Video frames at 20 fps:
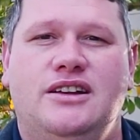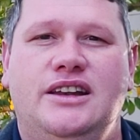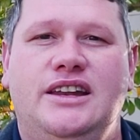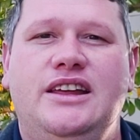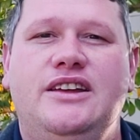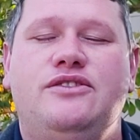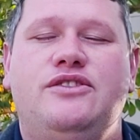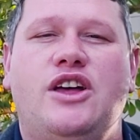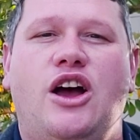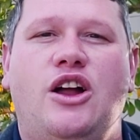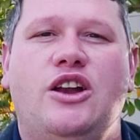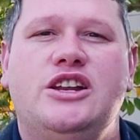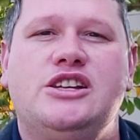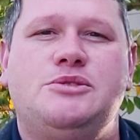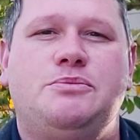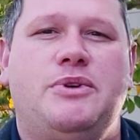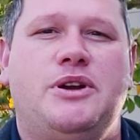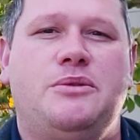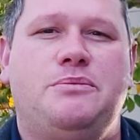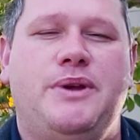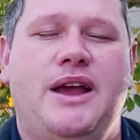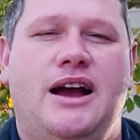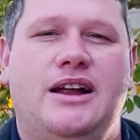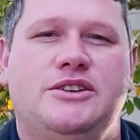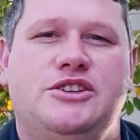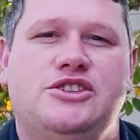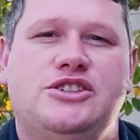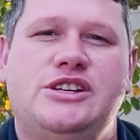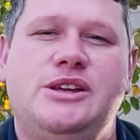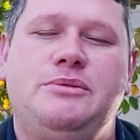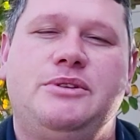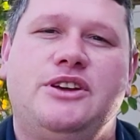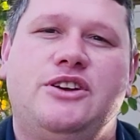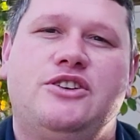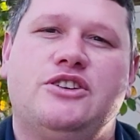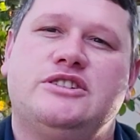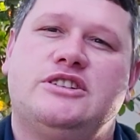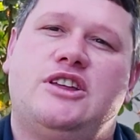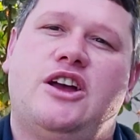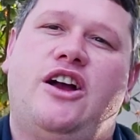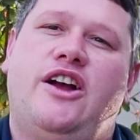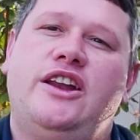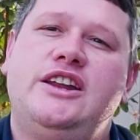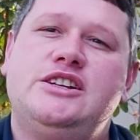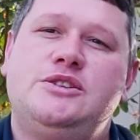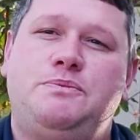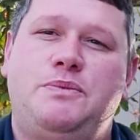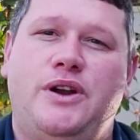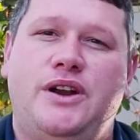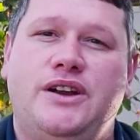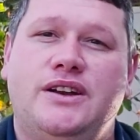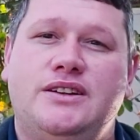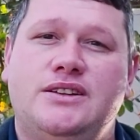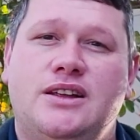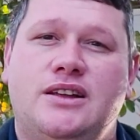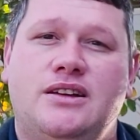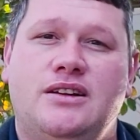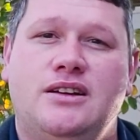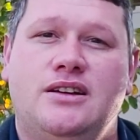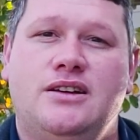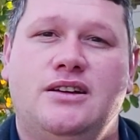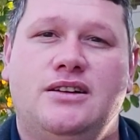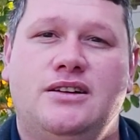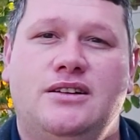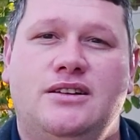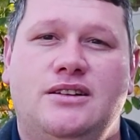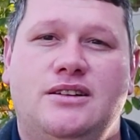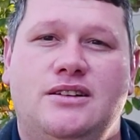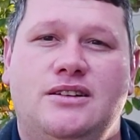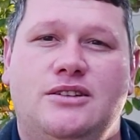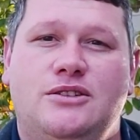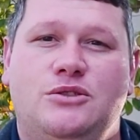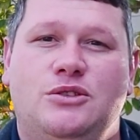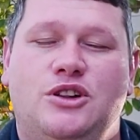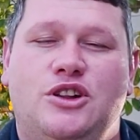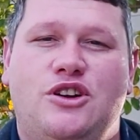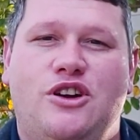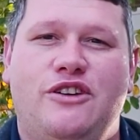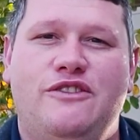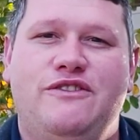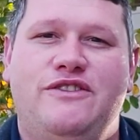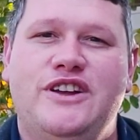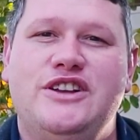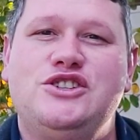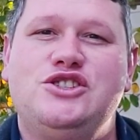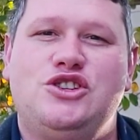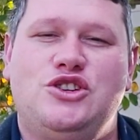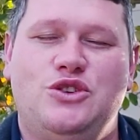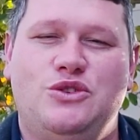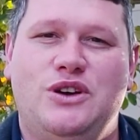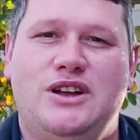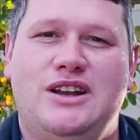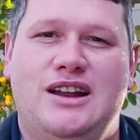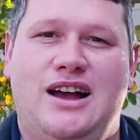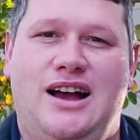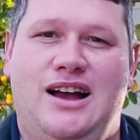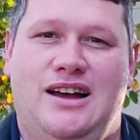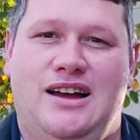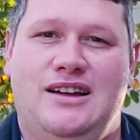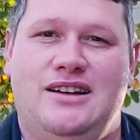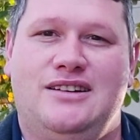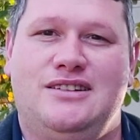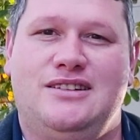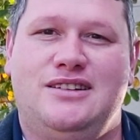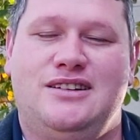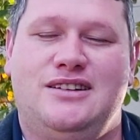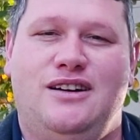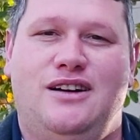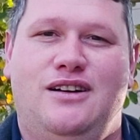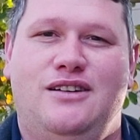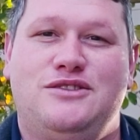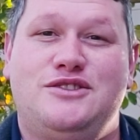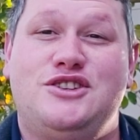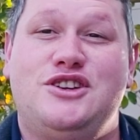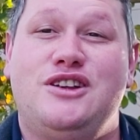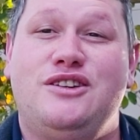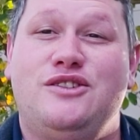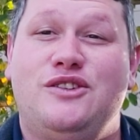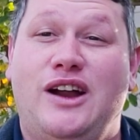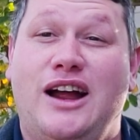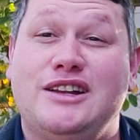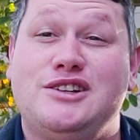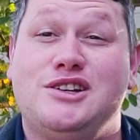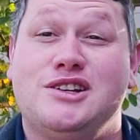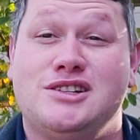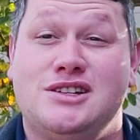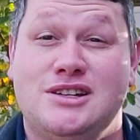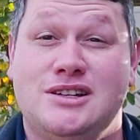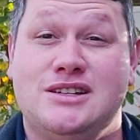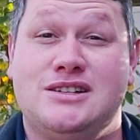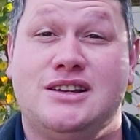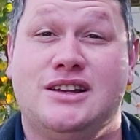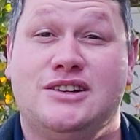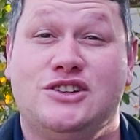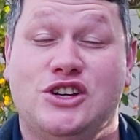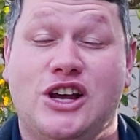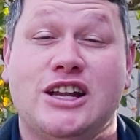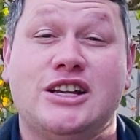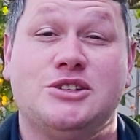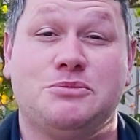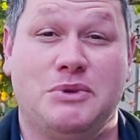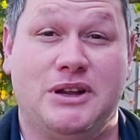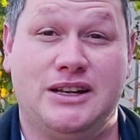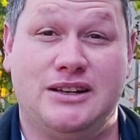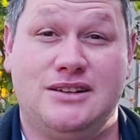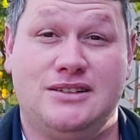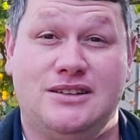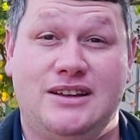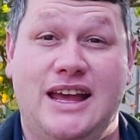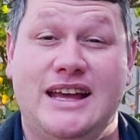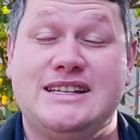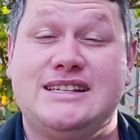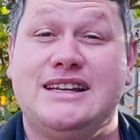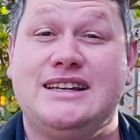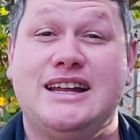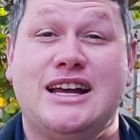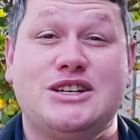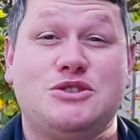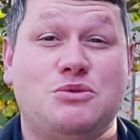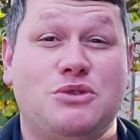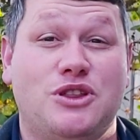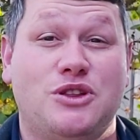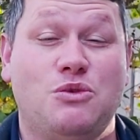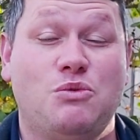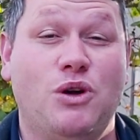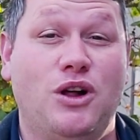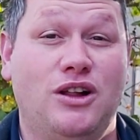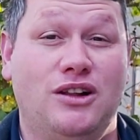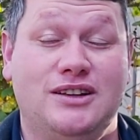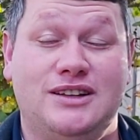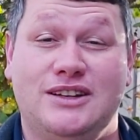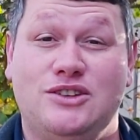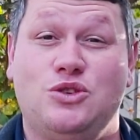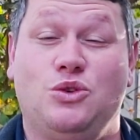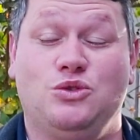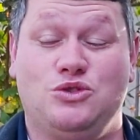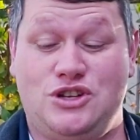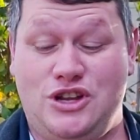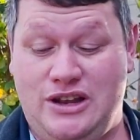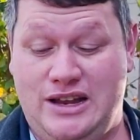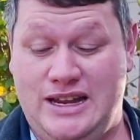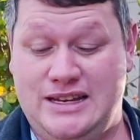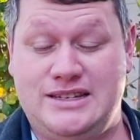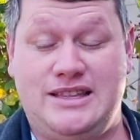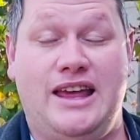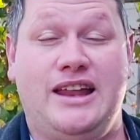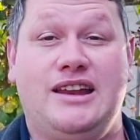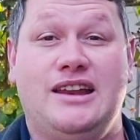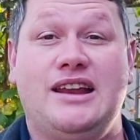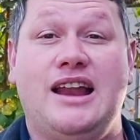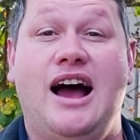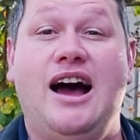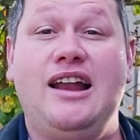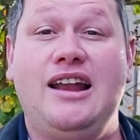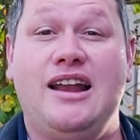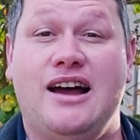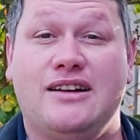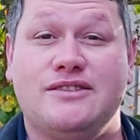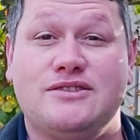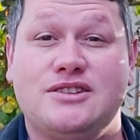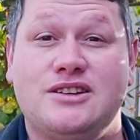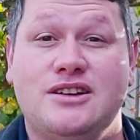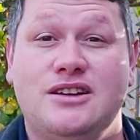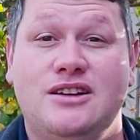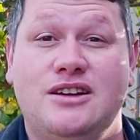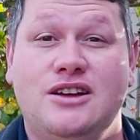leave the Holy Spirit behind. You see, because the Holy Spirit will convince you and I of sin, righteousness, and judgment. As it does with the world, it also does that in our lives.